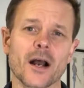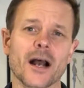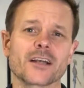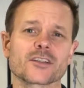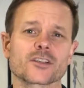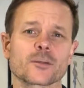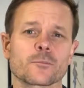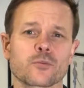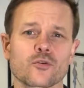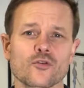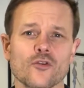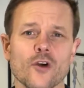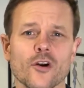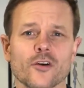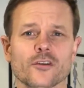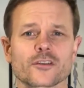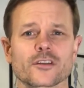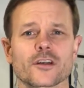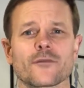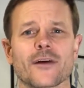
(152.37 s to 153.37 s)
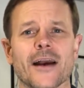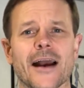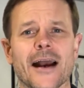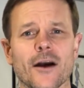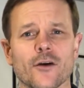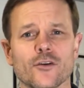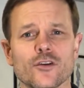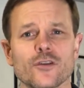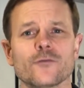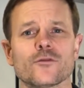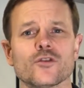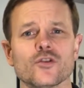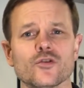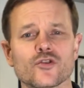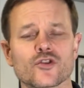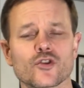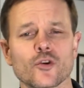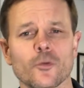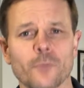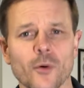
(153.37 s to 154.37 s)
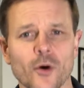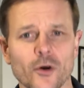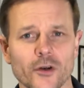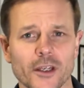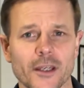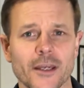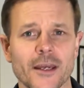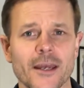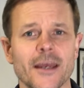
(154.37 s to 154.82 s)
as a product of how you've used your body.